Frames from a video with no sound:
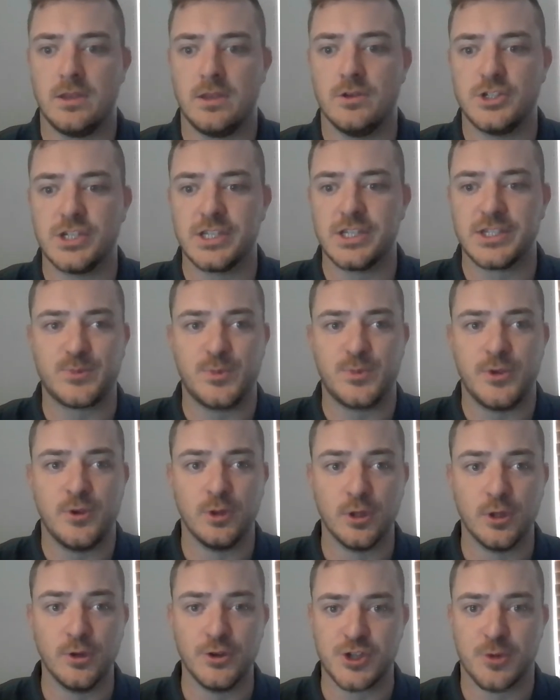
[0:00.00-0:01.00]

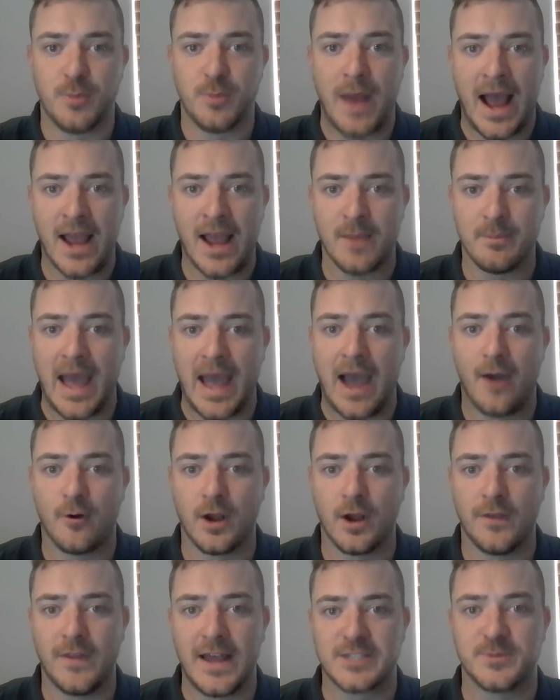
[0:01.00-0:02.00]
you lose your buying
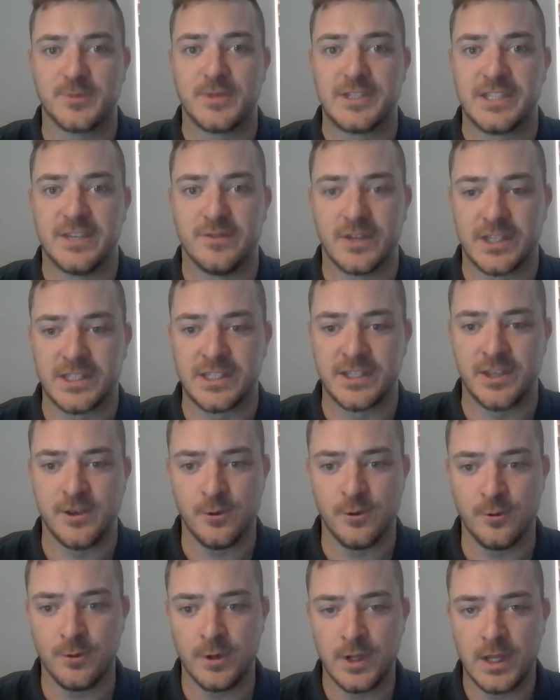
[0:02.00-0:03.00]
power on that specific
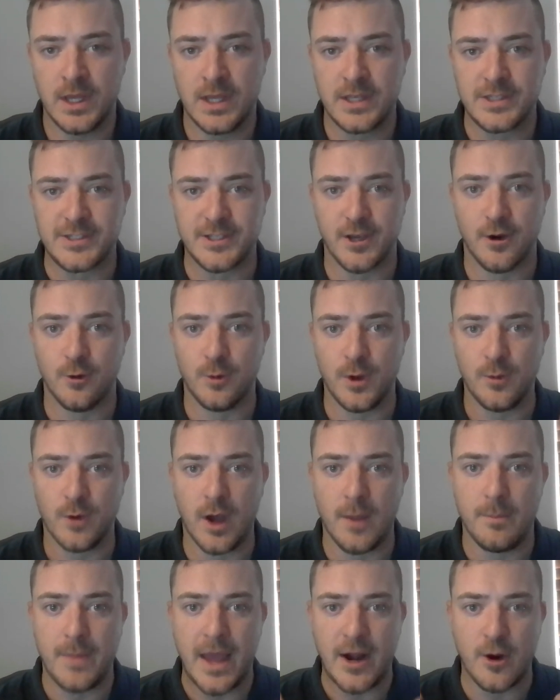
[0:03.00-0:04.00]
SKU. So we
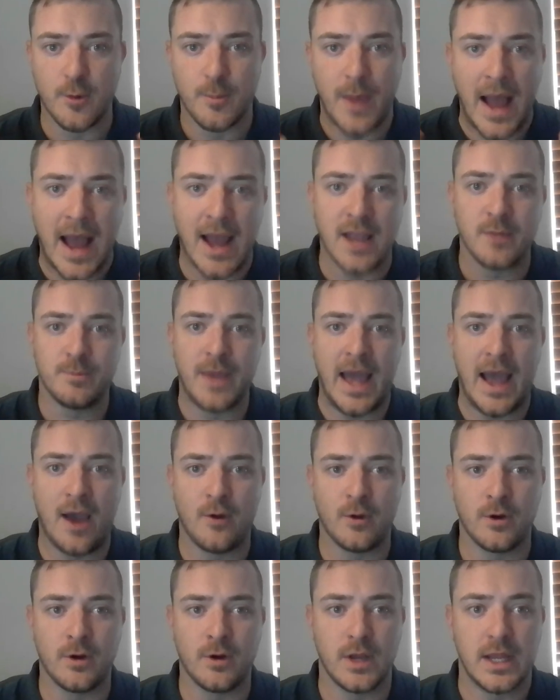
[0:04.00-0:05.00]
want better buying
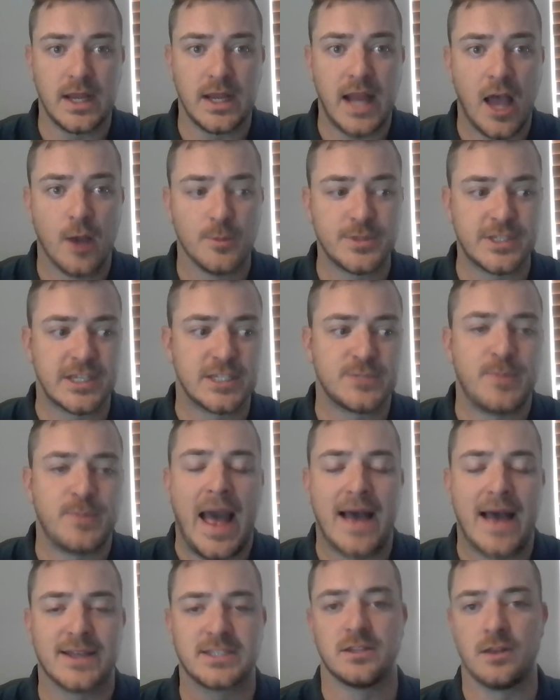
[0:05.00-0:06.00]
power. It helps us
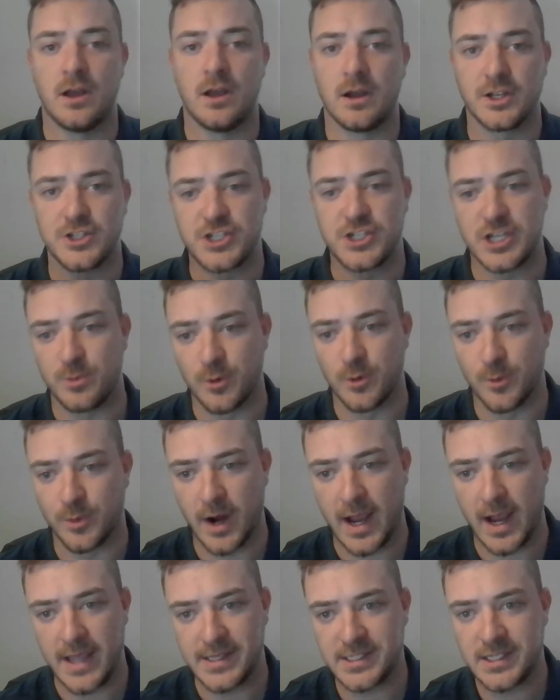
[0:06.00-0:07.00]
pass along a cheaper
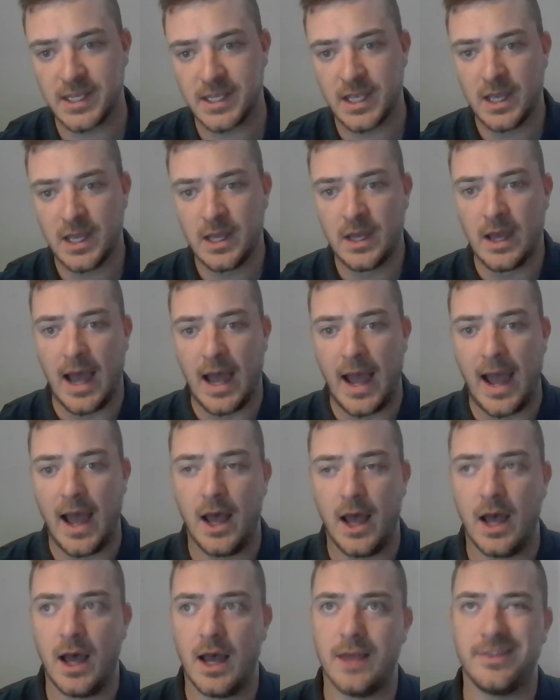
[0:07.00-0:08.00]
price.
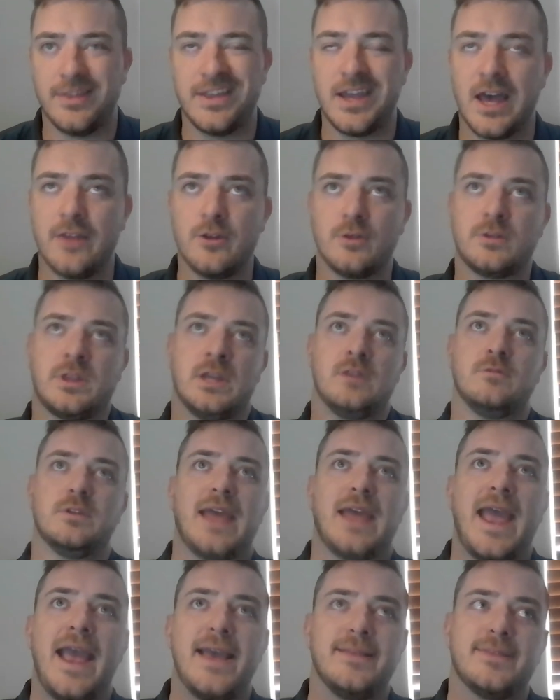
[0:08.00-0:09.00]
The other thing
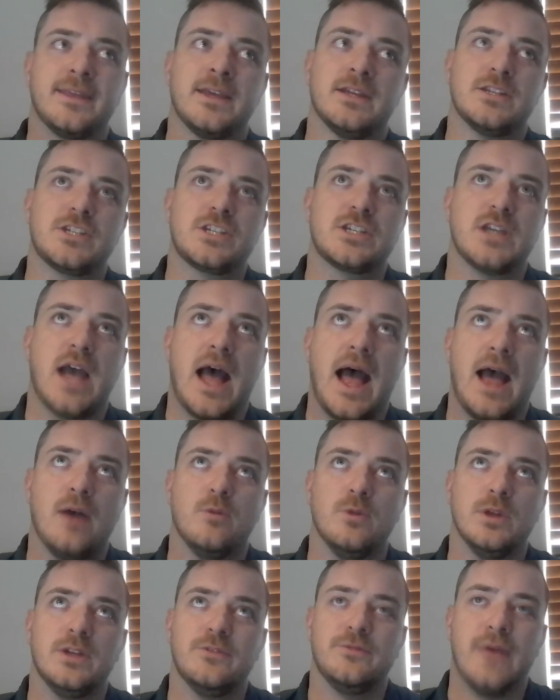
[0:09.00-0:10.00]
with 1/8 inch, I
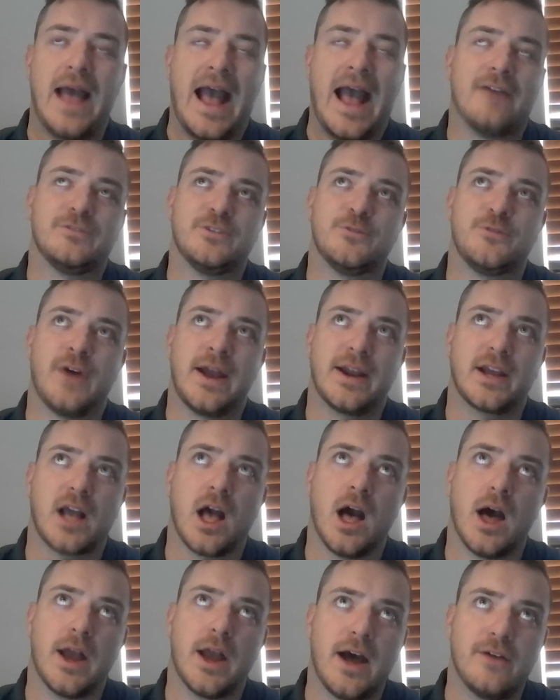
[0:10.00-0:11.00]
would have to find a
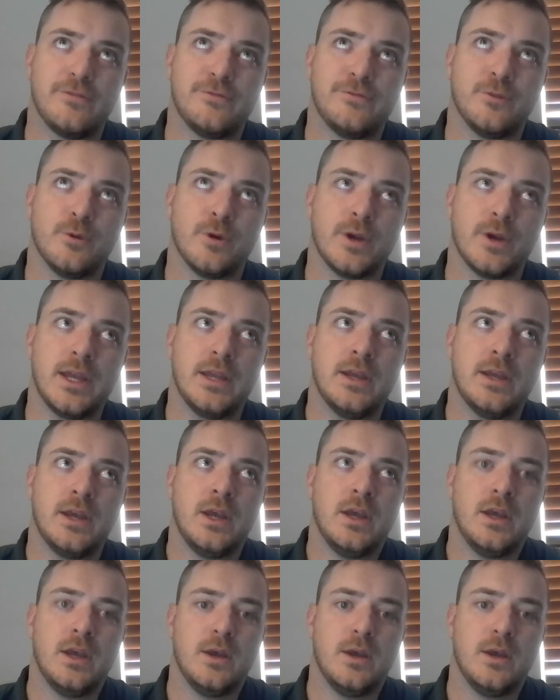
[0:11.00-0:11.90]
cutoff for it,